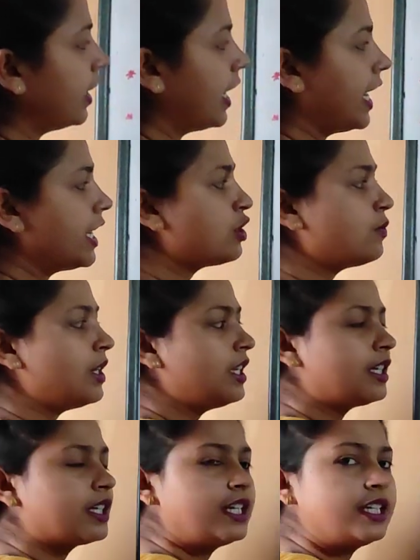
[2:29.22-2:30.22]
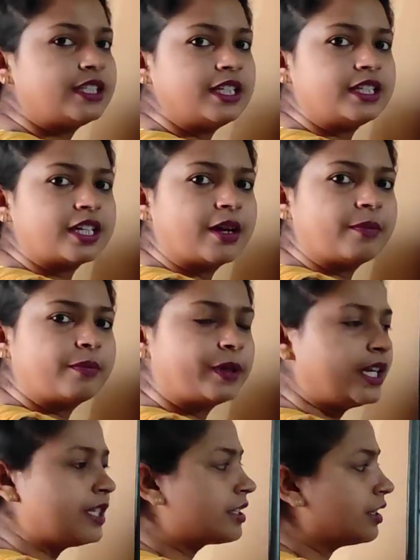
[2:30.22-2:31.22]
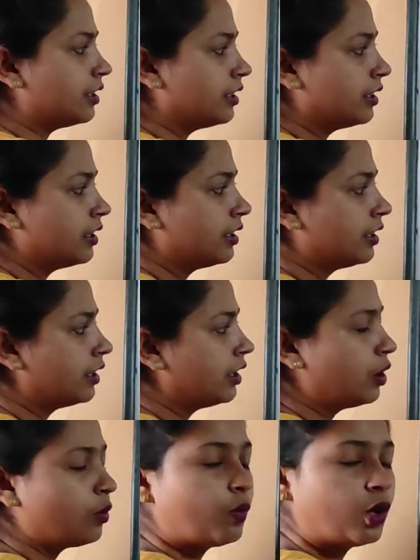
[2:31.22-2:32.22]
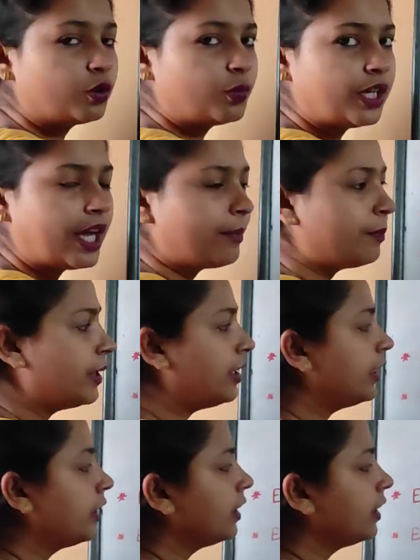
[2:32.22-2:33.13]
As we increase the temperature, what will happen?